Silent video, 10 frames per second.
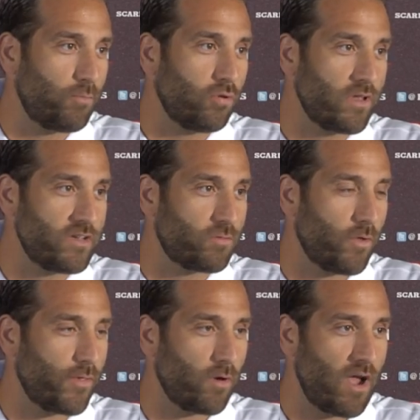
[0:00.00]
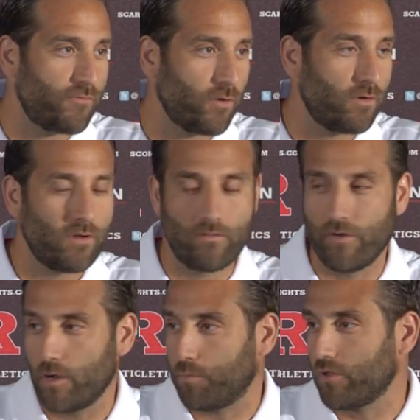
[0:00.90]
pleased with their effort.
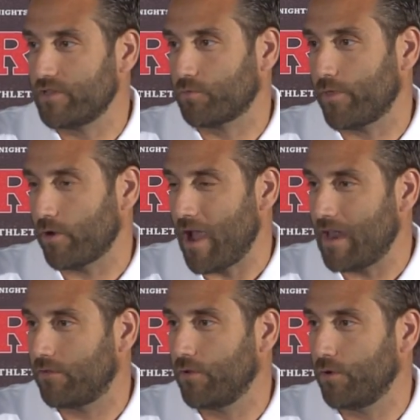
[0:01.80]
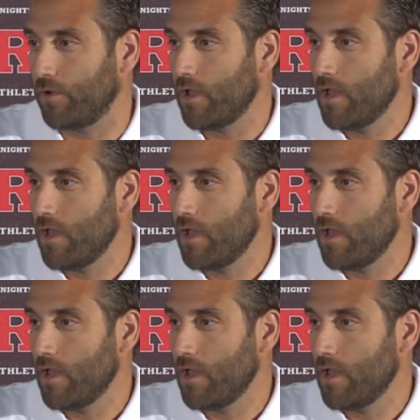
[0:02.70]
Very pleased with their attitude.